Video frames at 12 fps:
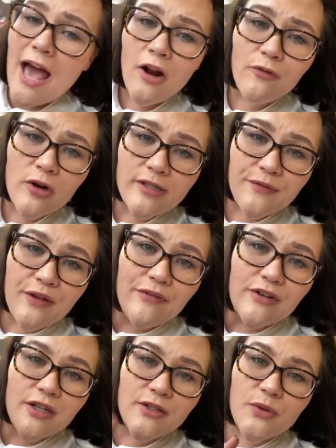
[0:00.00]
And of course, if you
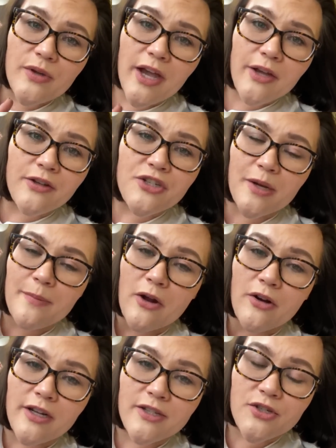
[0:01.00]
haven't done so yet, you can check me
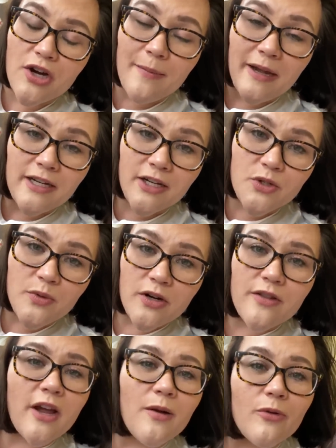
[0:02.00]
out on Instagram and on
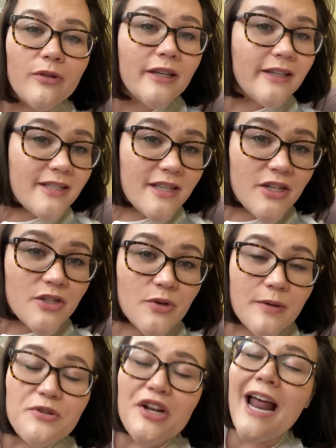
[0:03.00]
Twitter. They are both linked in the
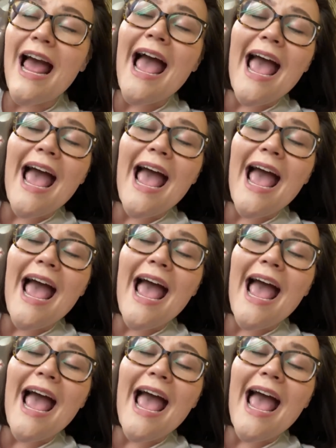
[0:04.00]
description.